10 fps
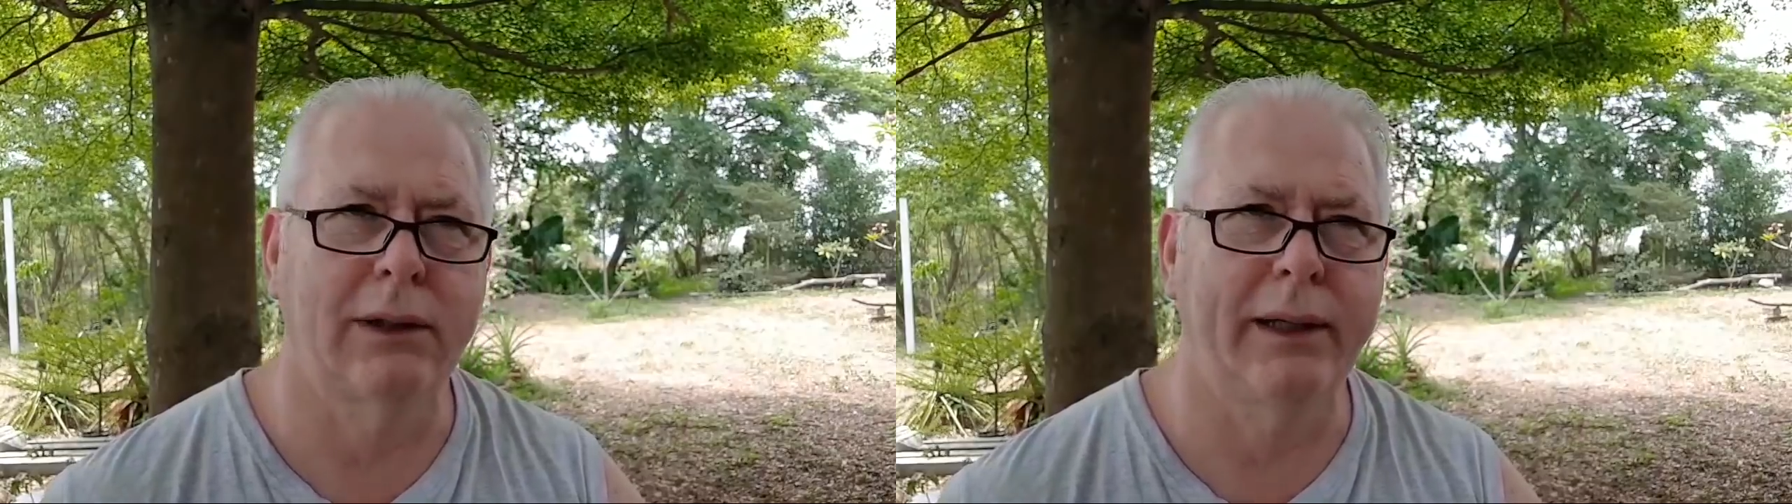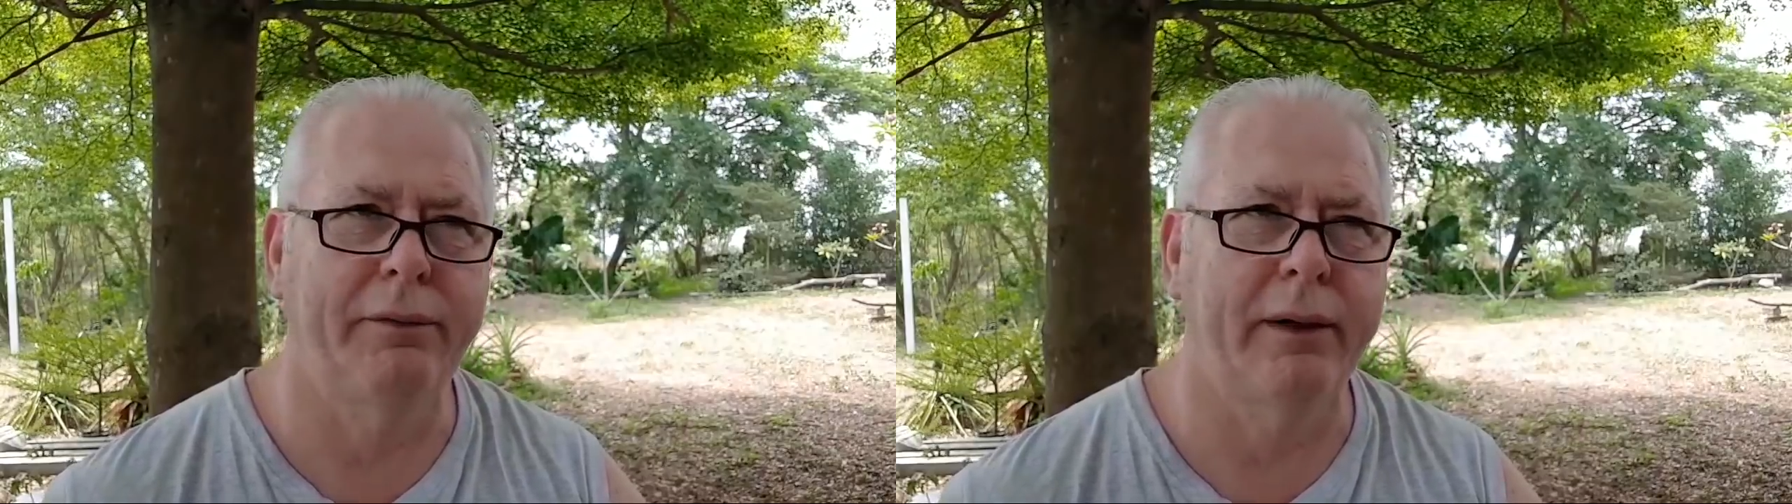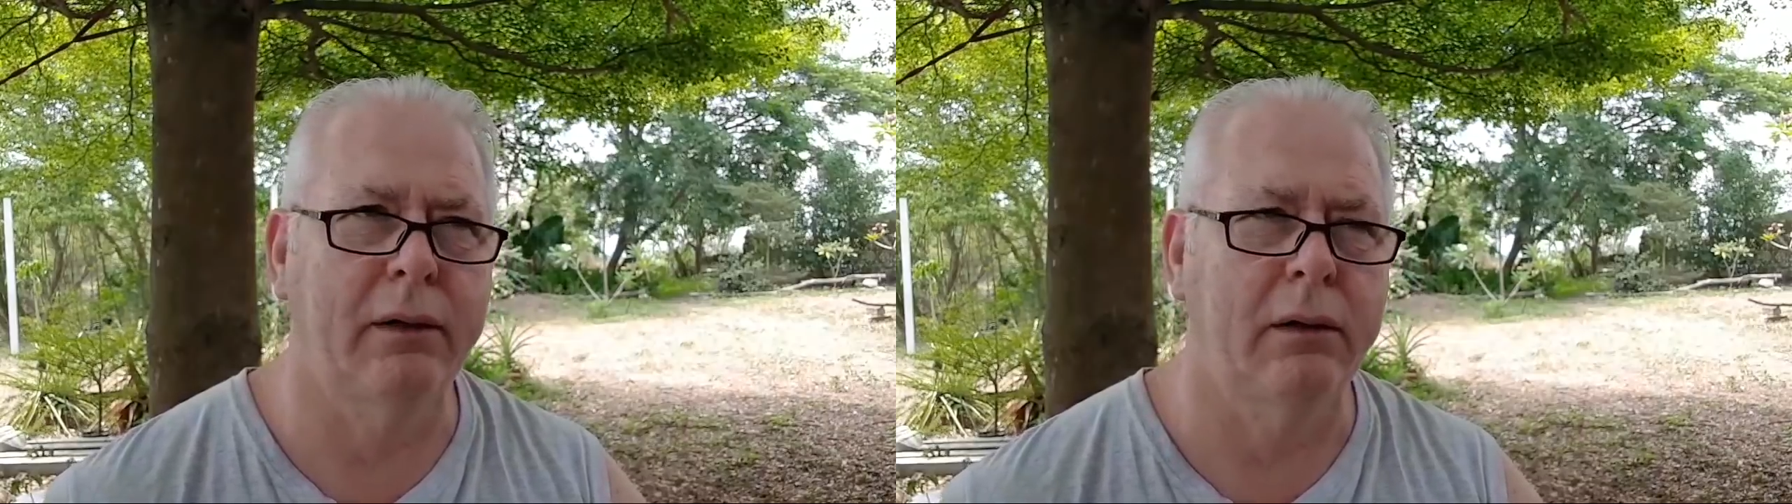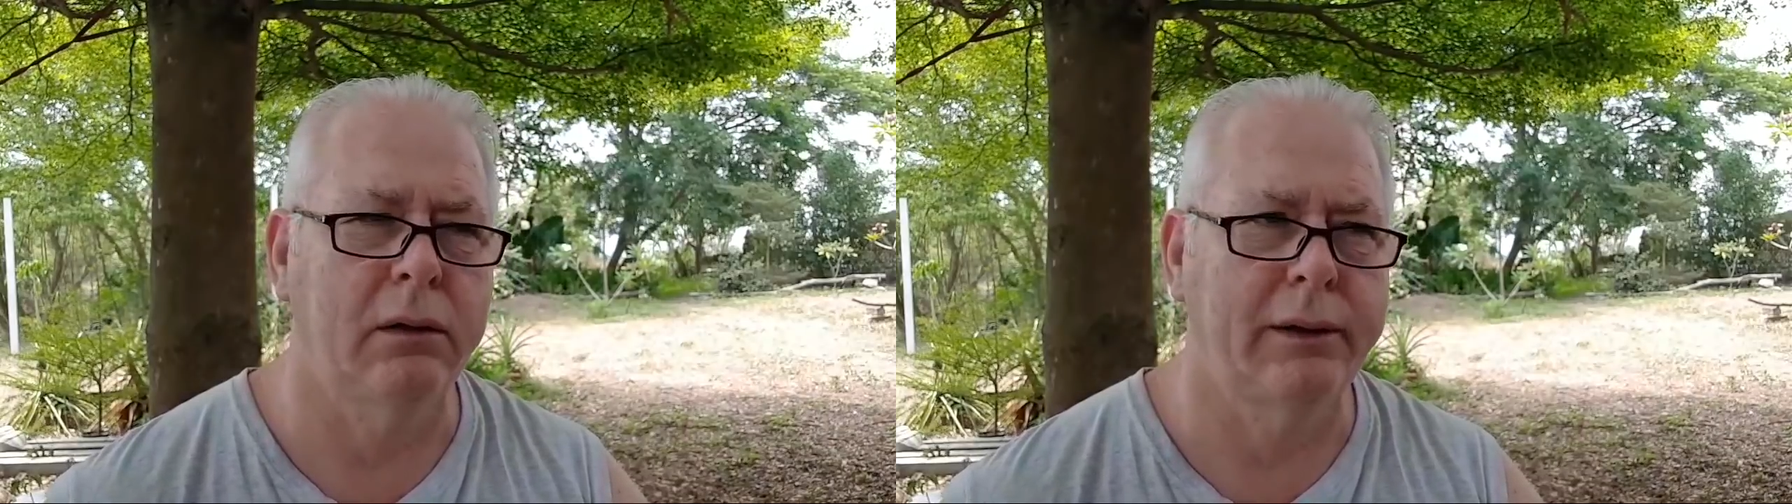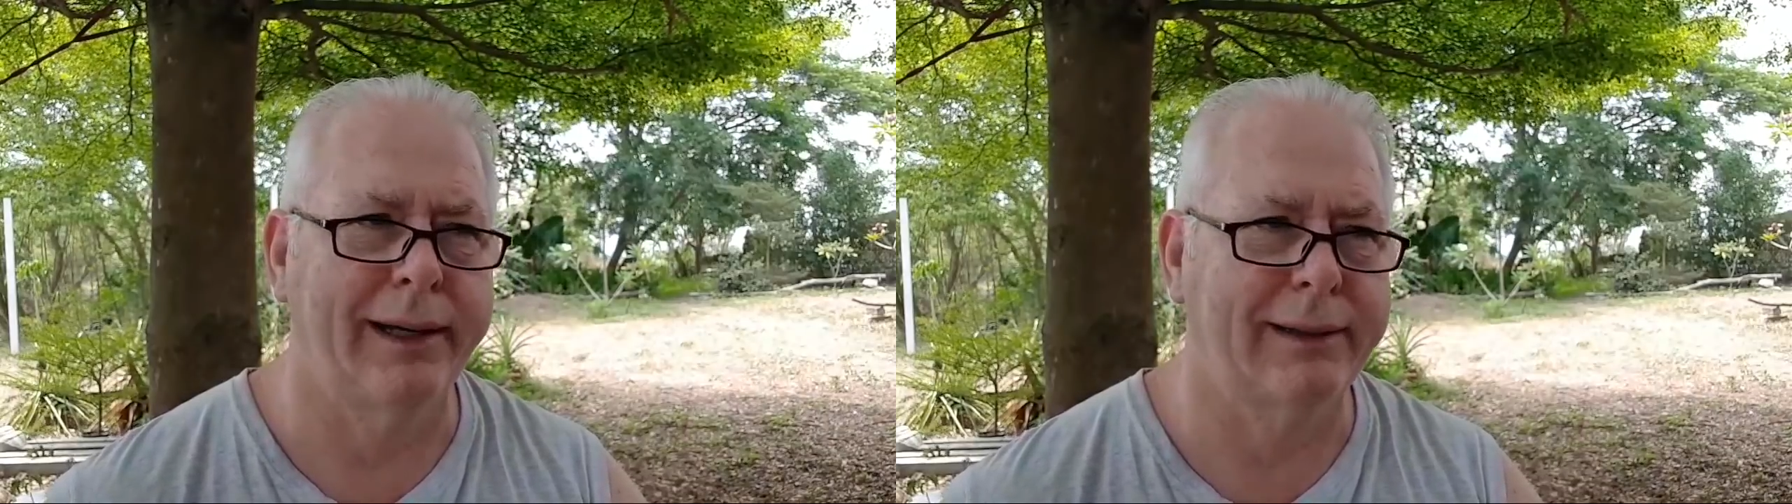leaving
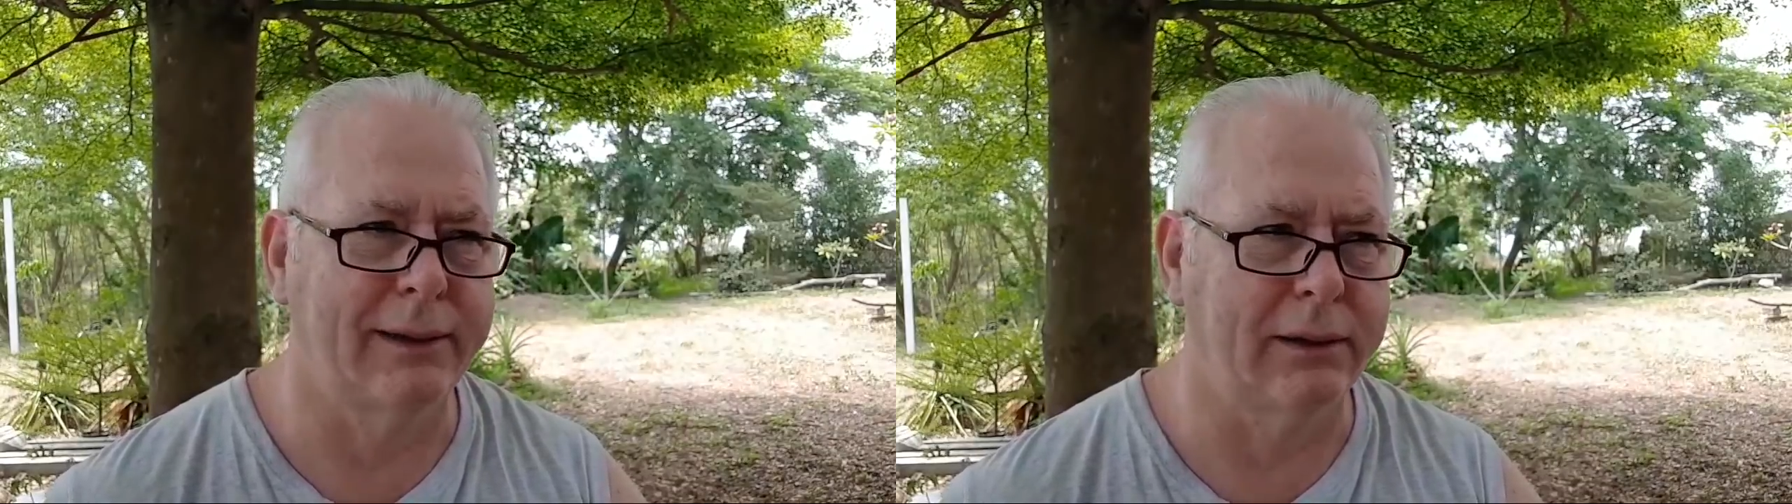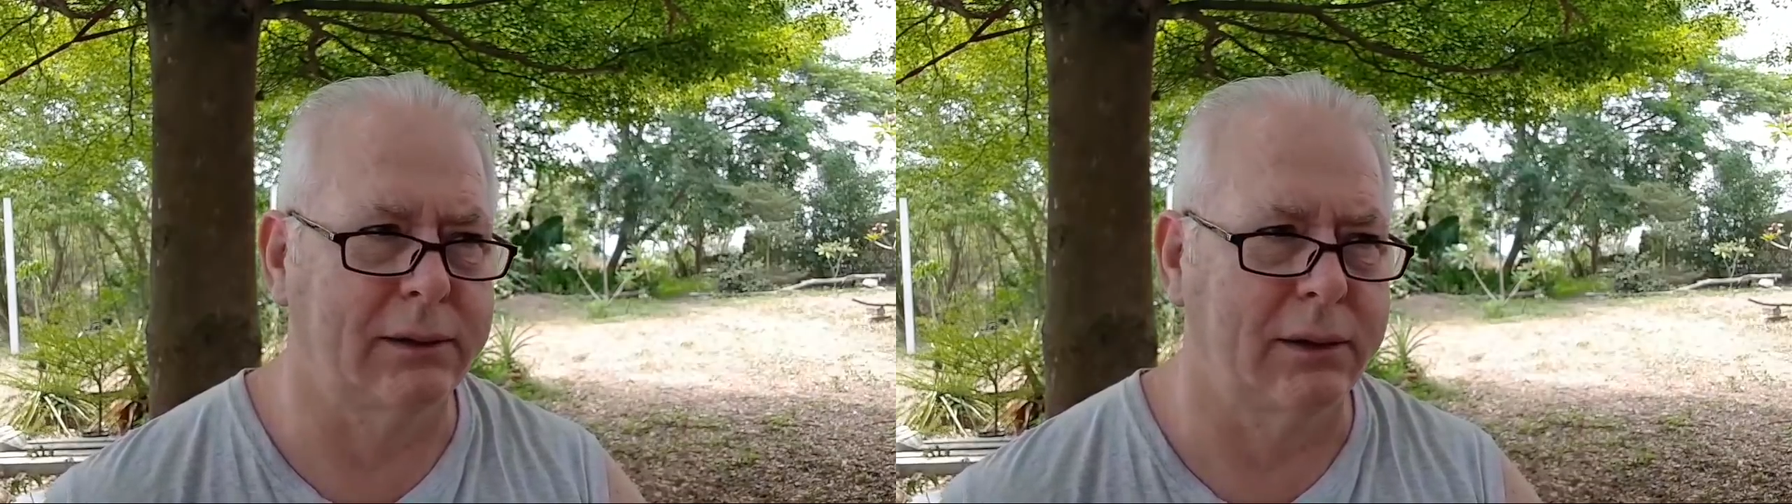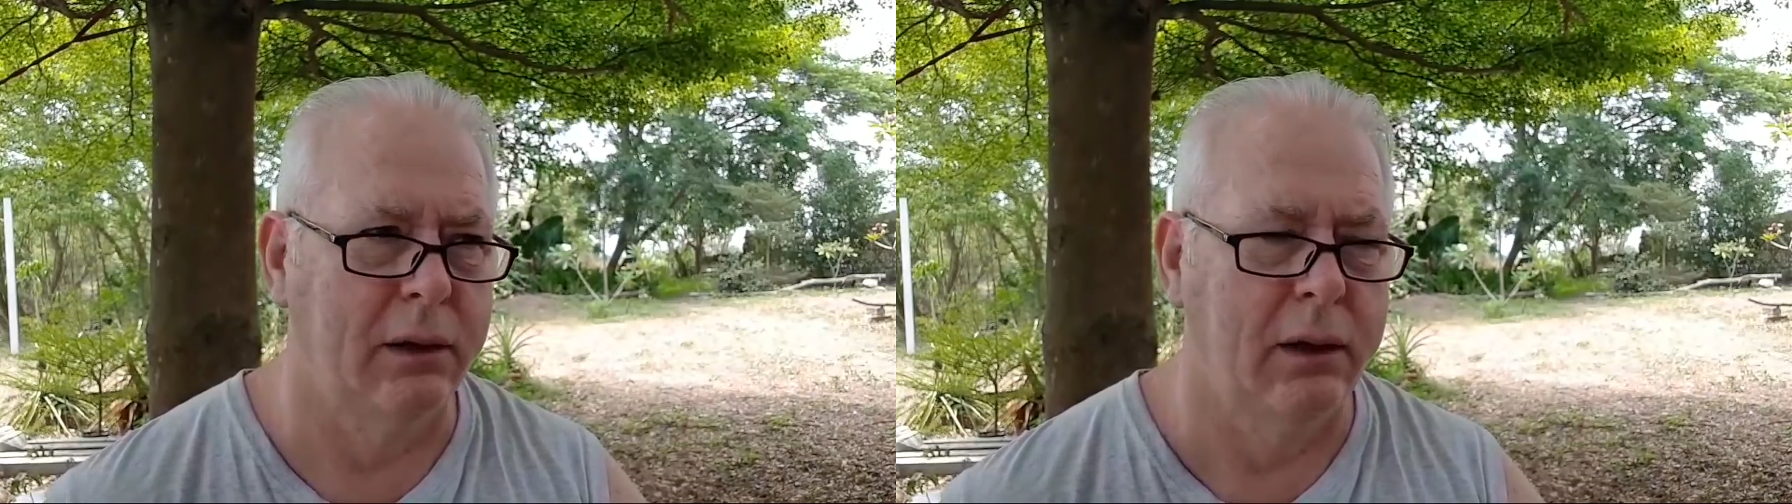Texas